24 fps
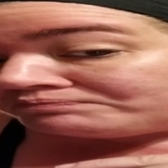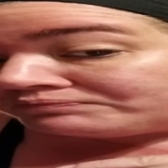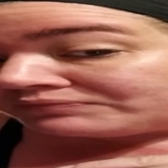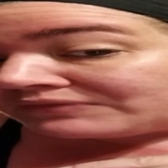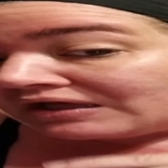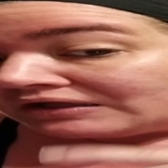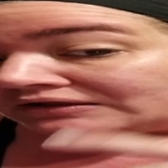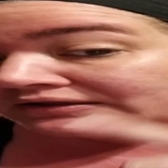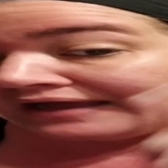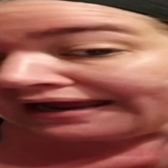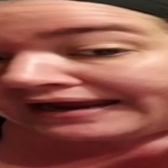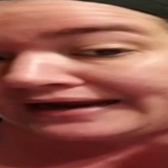
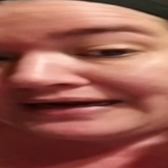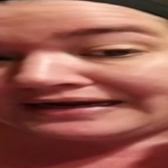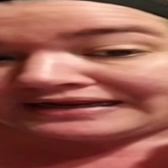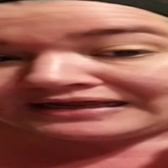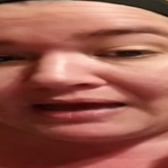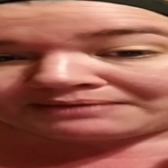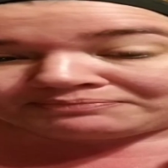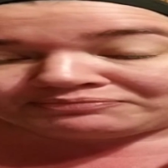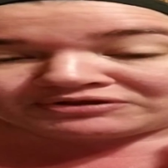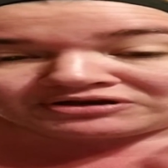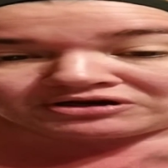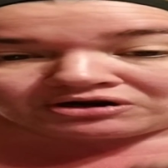lightening
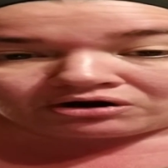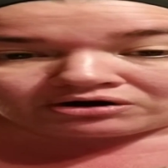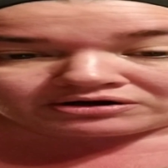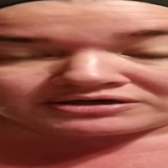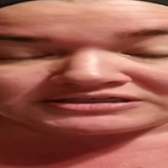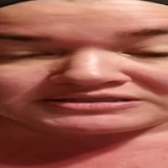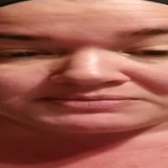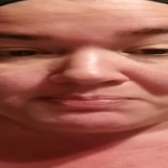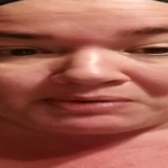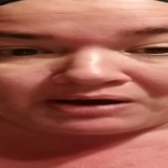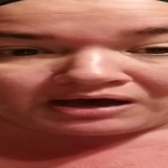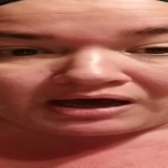up the dark
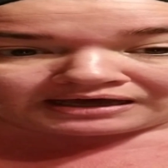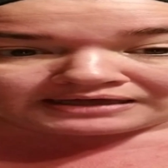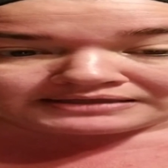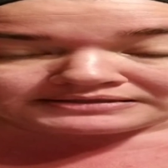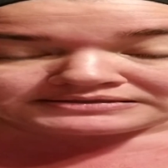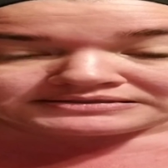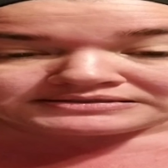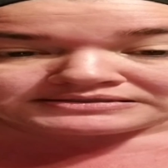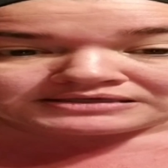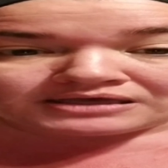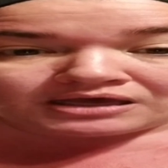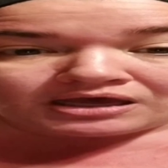
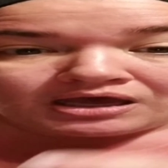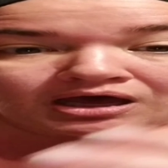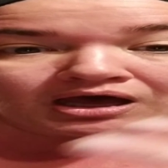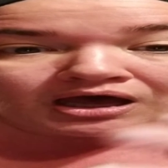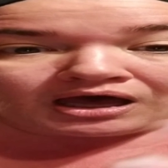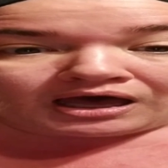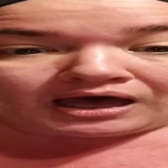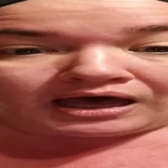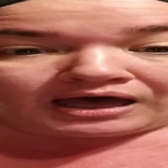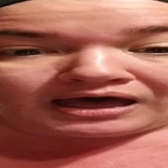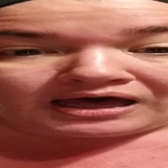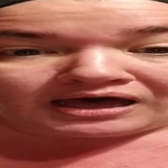spots,
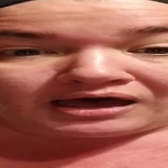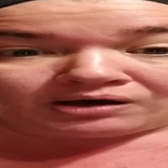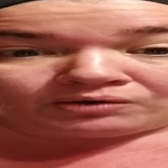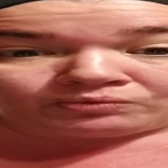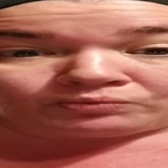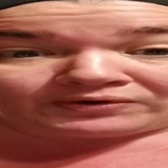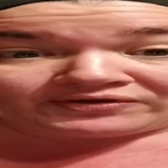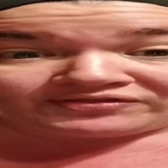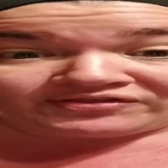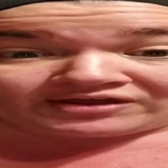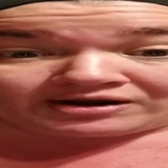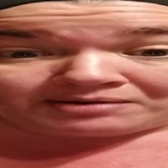
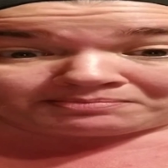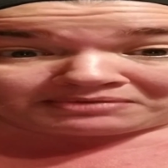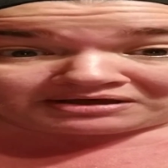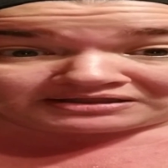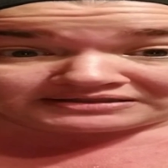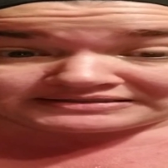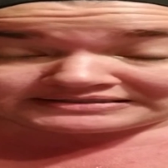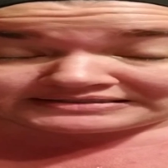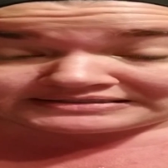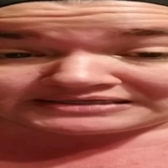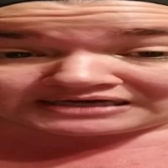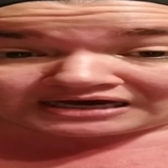within a
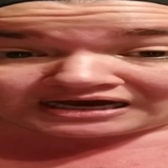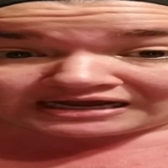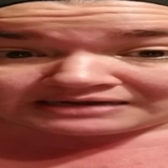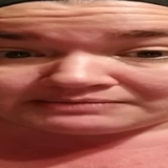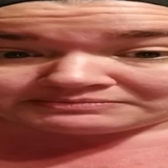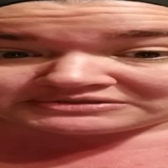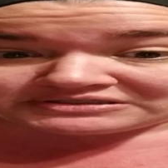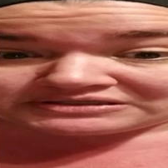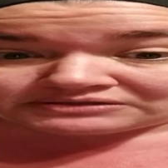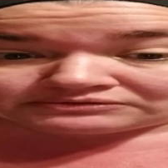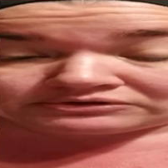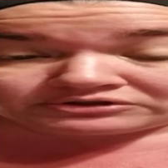month's time.
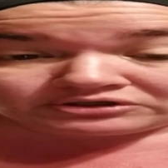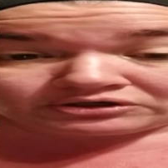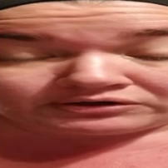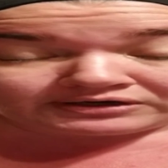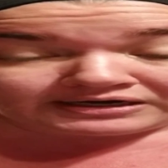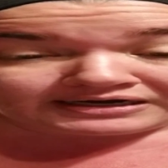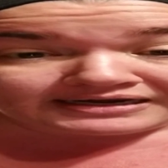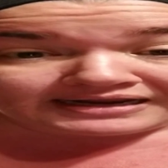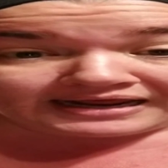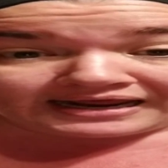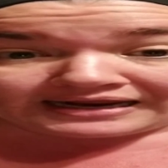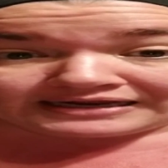So
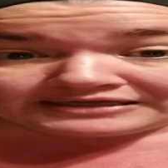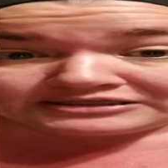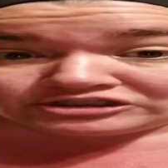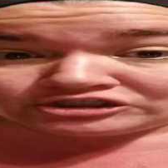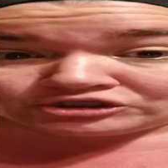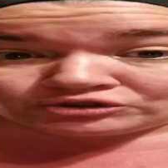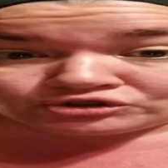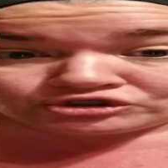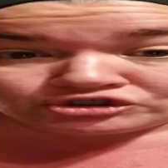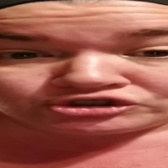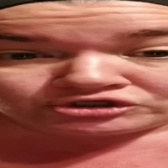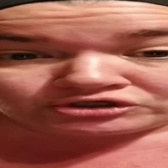30 days,
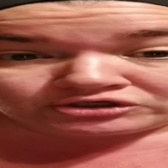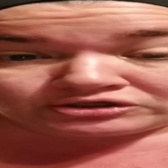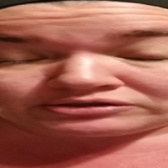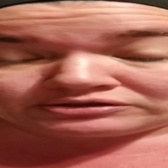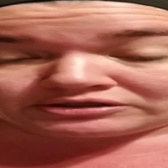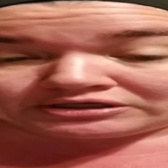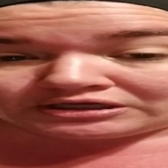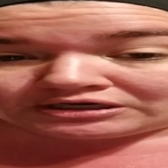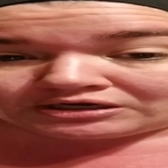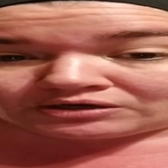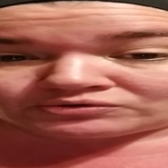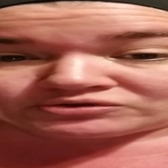you should,
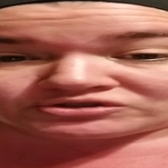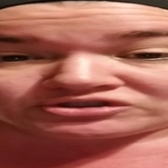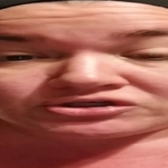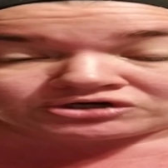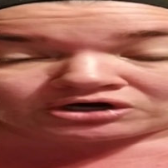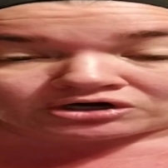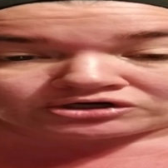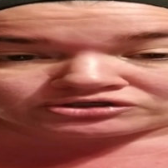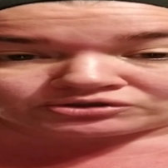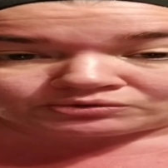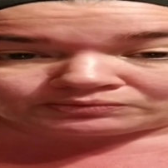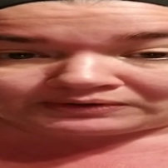
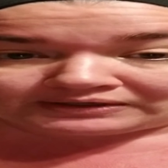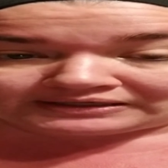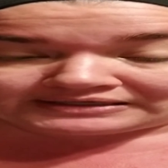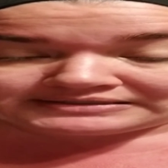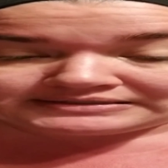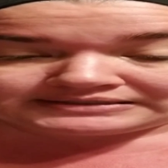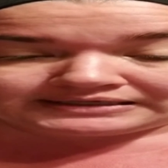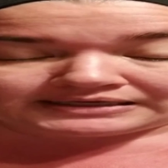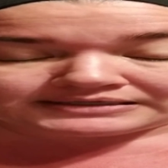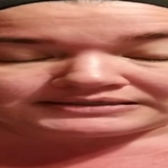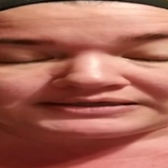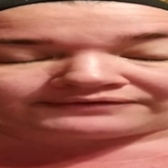start to really
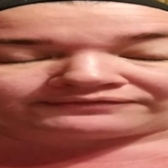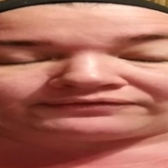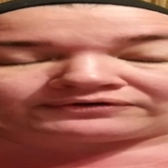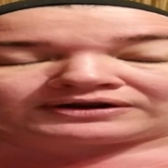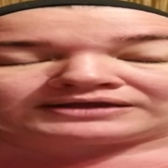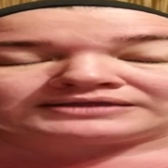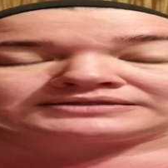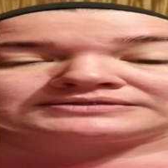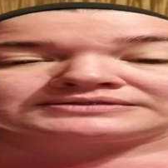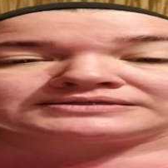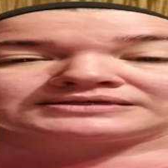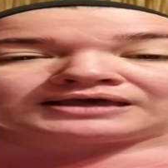see a
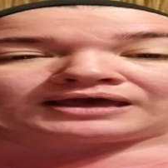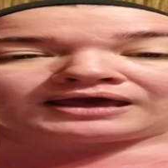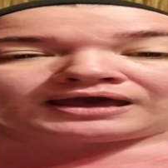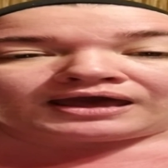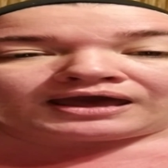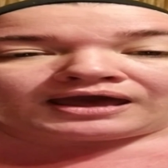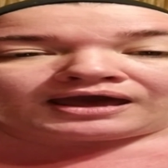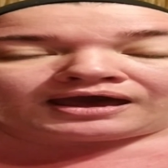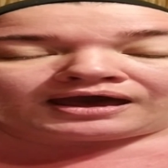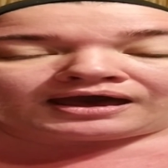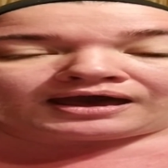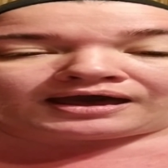difference.
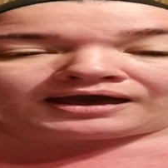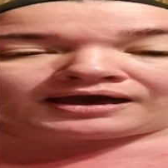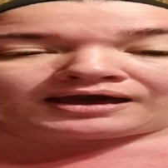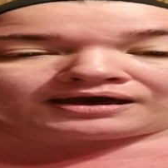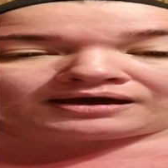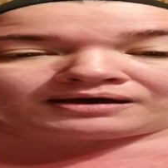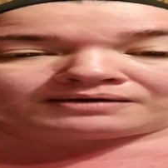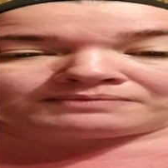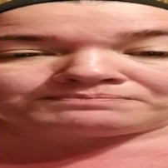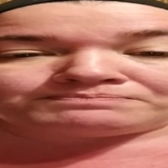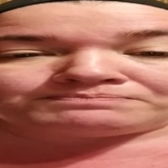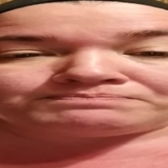
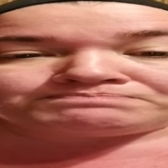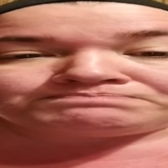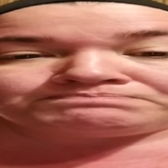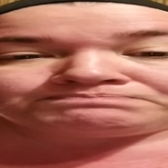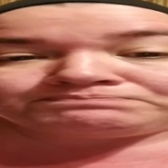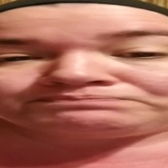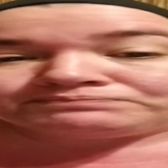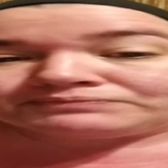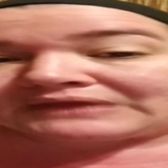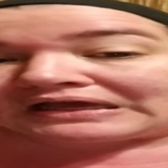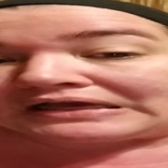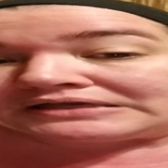
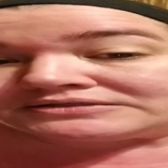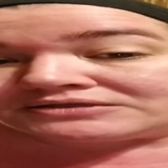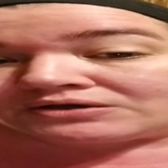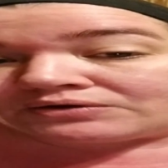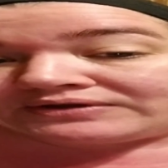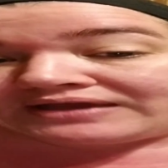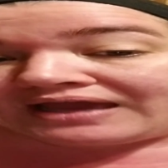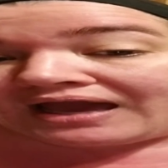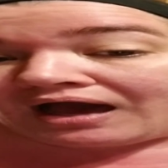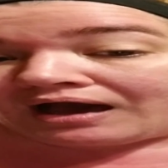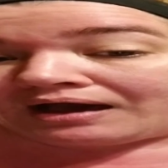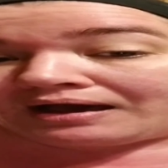So
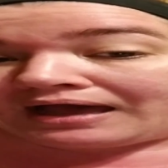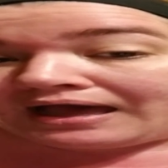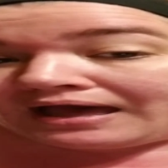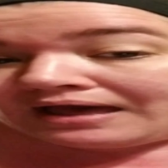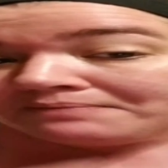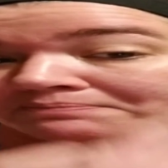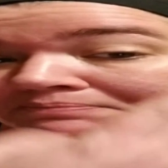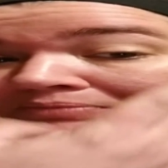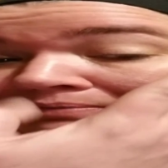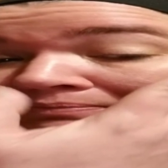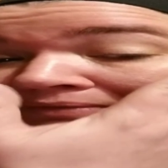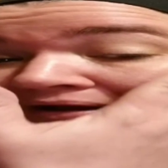yeah,
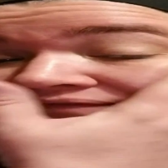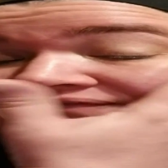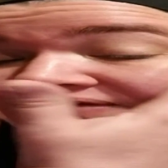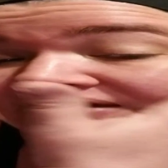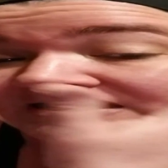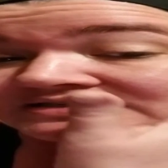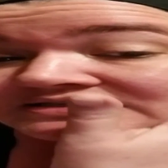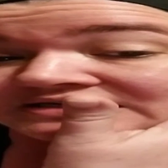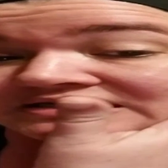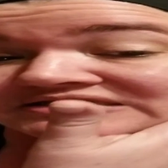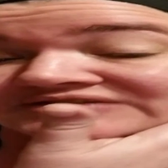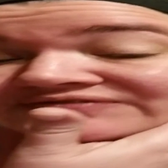but my
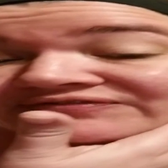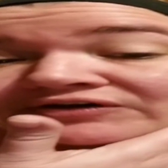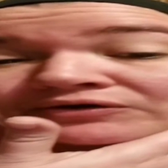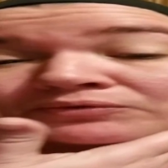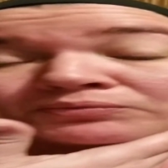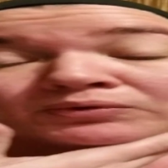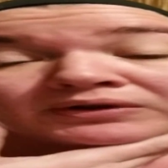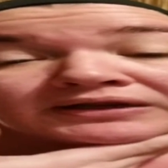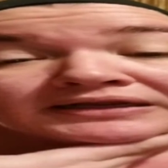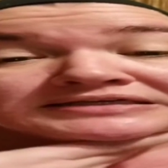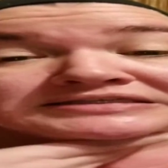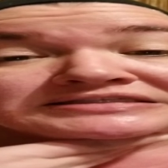face does feel
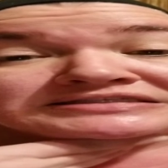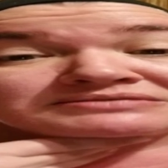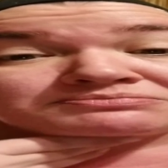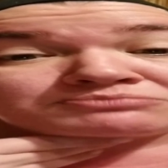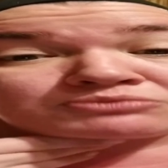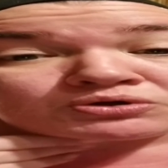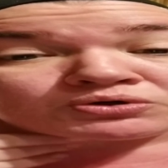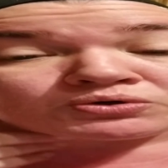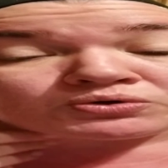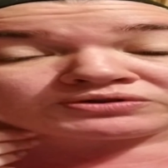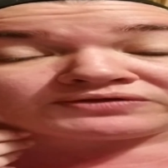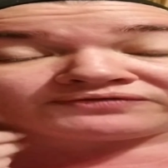really
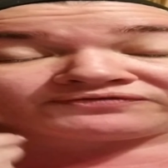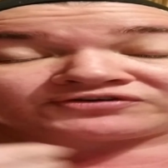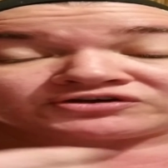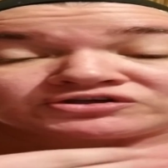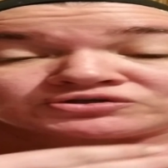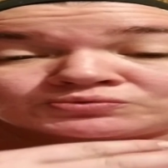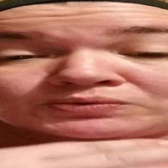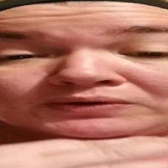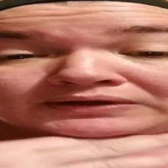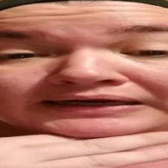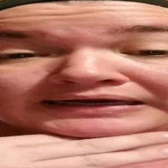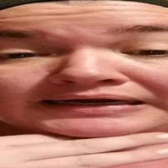smooth. It
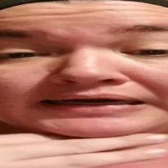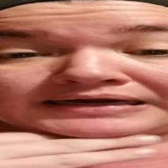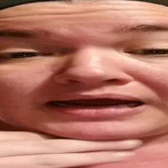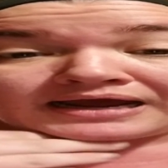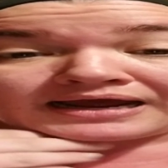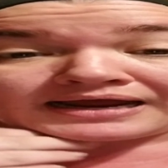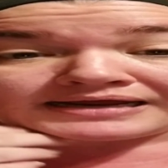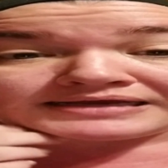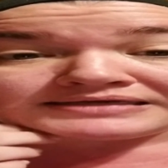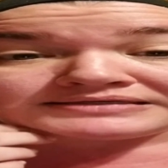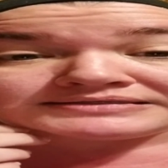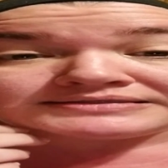feels really
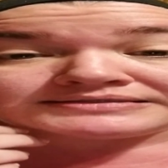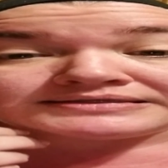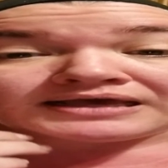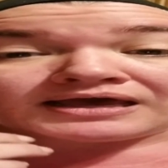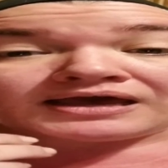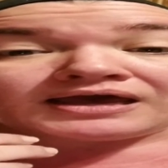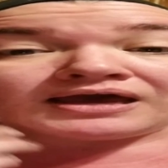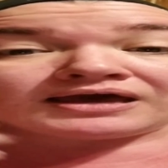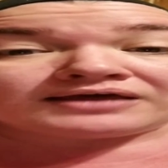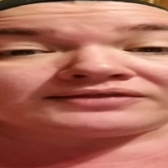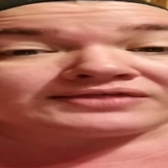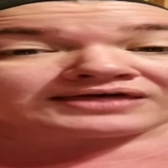nice.
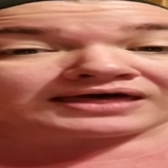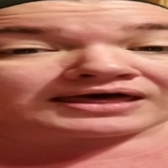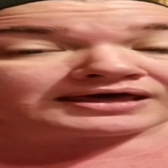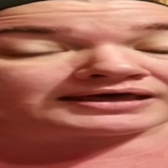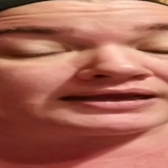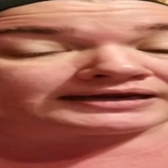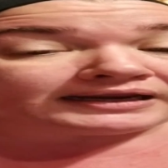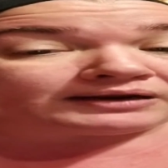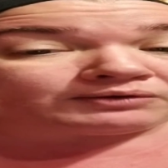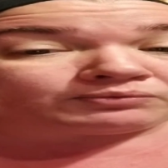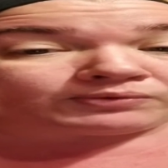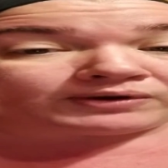The
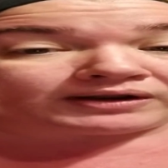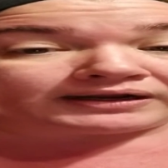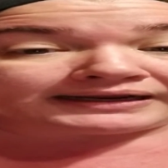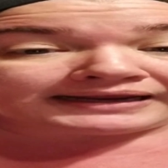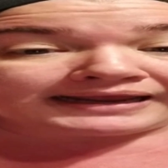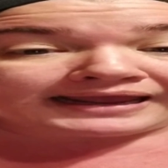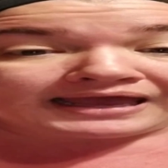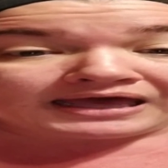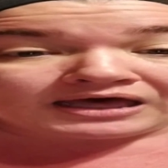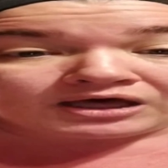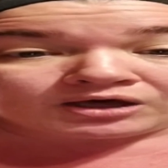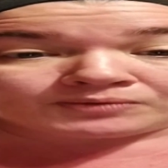honey really
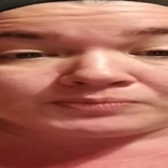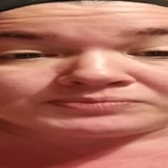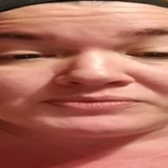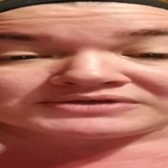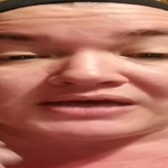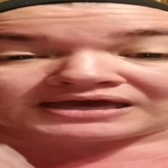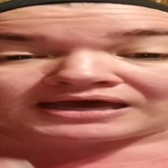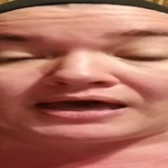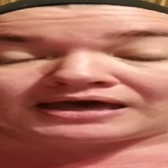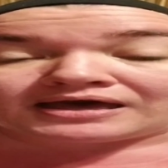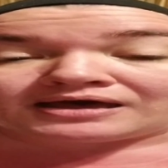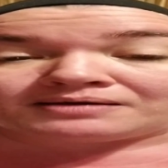helped.
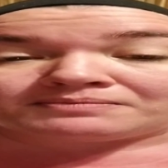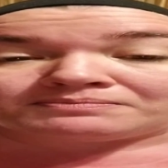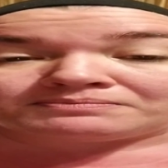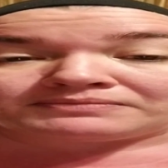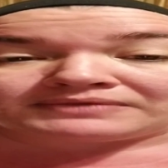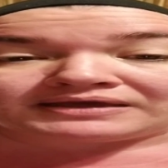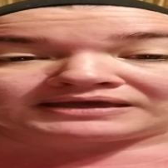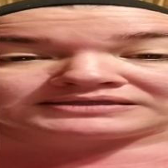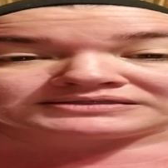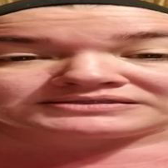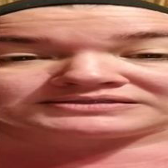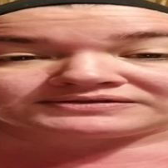
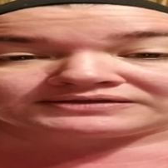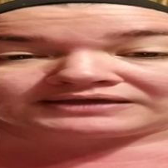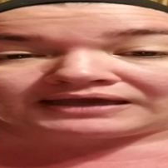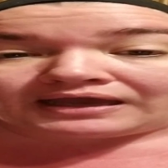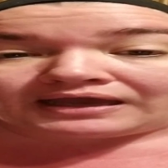It's,